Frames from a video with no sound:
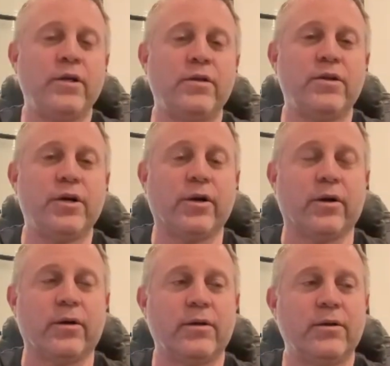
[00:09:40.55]

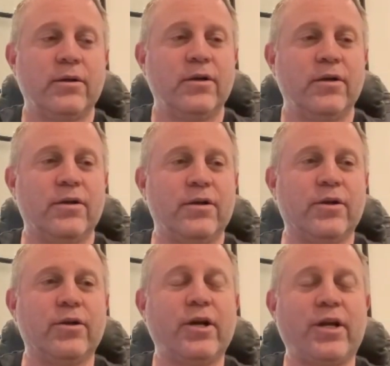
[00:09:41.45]
you're
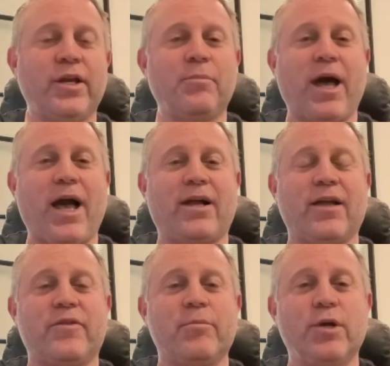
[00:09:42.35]
looking back at
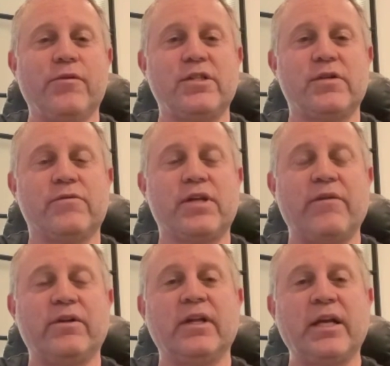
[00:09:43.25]
the movies of
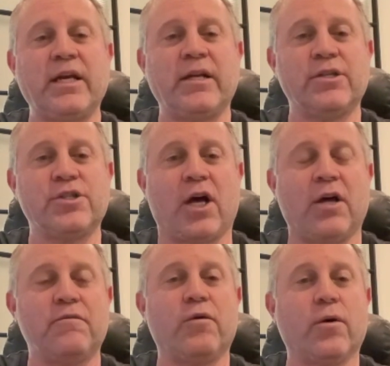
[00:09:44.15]
David Lean and John
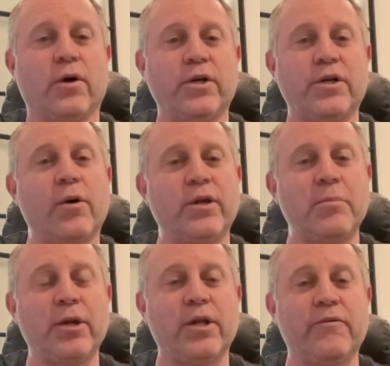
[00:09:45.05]
Ford, you know, in the
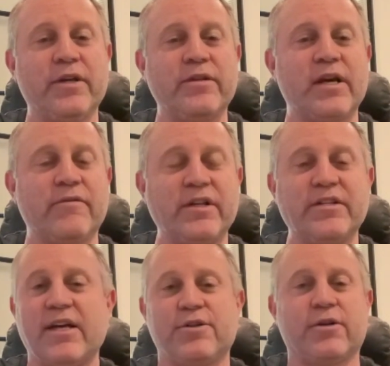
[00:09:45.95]
middle of the
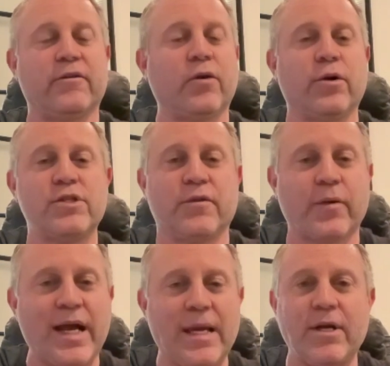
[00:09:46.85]
desert of Lawrence
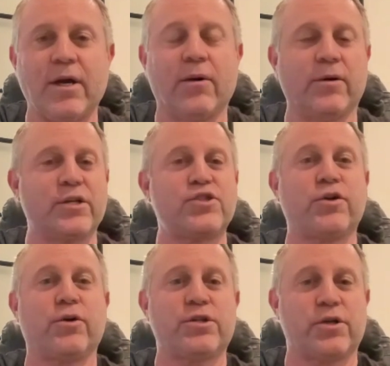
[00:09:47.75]
Arabia or The
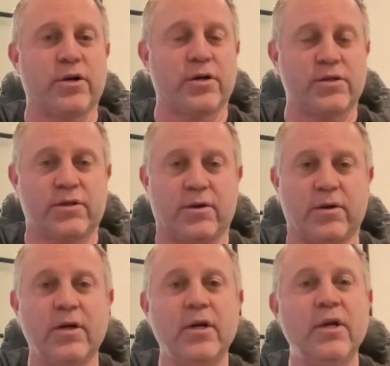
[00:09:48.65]
Searchers, or
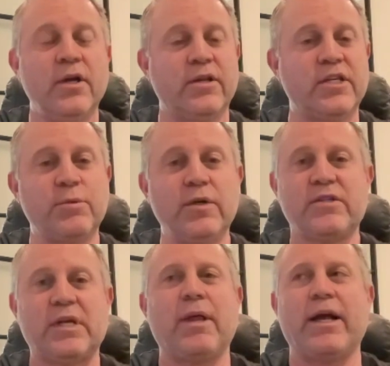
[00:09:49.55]
these movies.
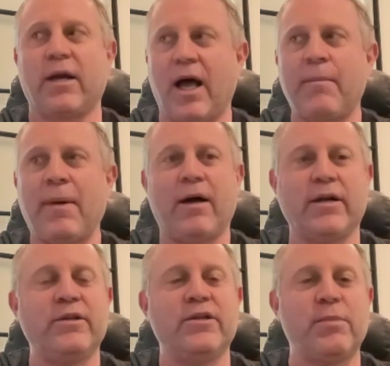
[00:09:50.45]
And I'm like, I'm out
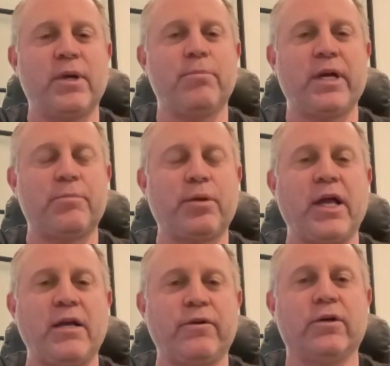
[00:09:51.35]
in this big
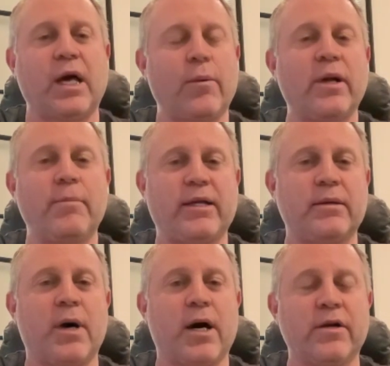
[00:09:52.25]
playing field. I want to make a
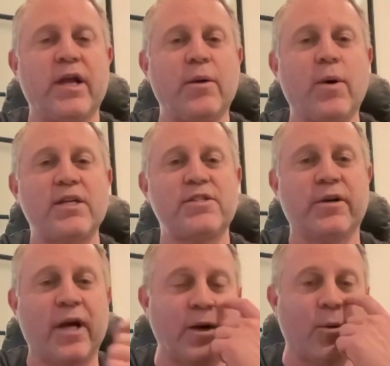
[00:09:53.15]
modern day Western.
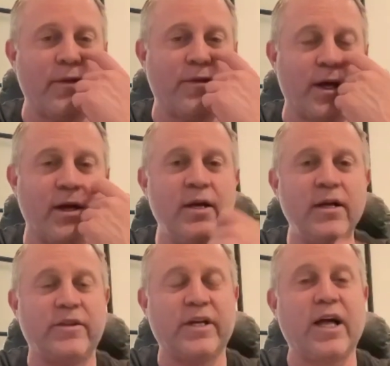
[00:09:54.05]
I don't want the
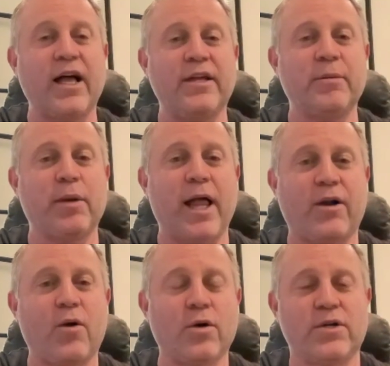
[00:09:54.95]
guy on the black
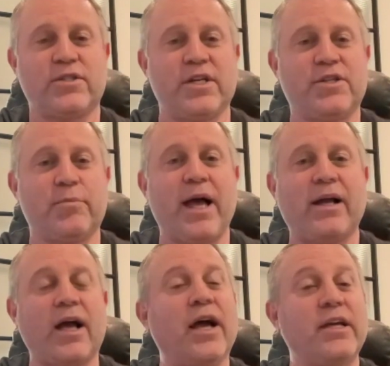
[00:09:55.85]
horse that's your bad
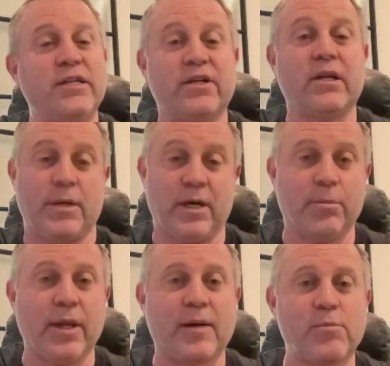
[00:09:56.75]
guy. He's going to be on a
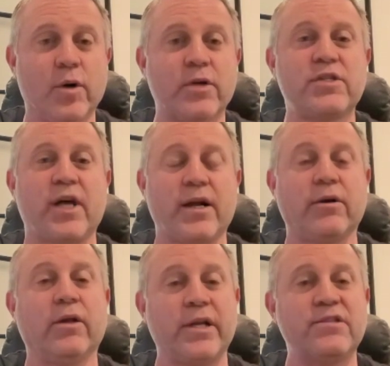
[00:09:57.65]
black
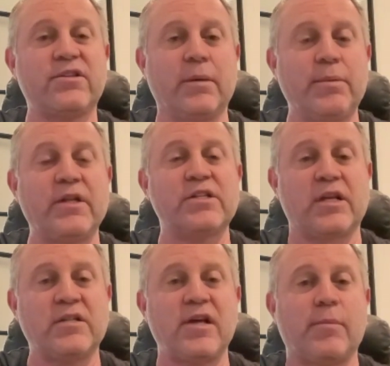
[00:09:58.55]
motorcycle, and it's going to be this
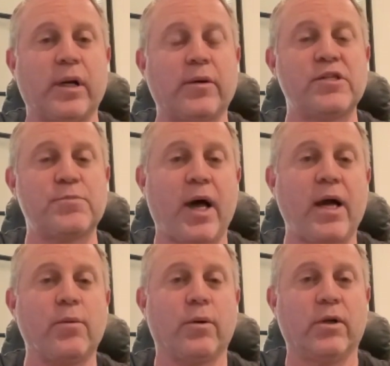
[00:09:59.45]
contemporary spy
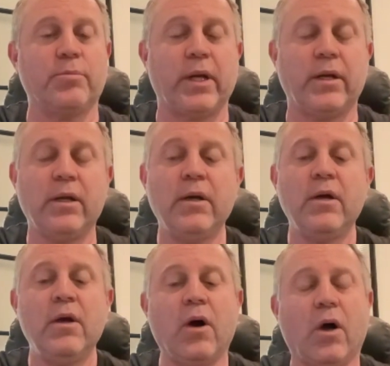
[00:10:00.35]
world. But
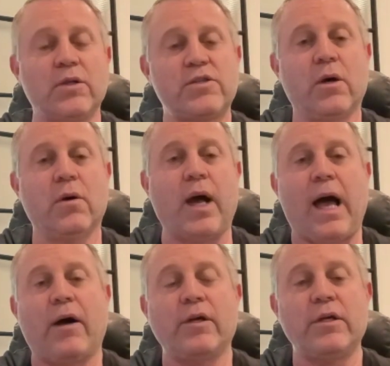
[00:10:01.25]
also,
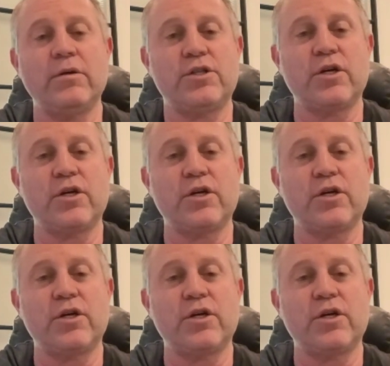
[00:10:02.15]
how do you show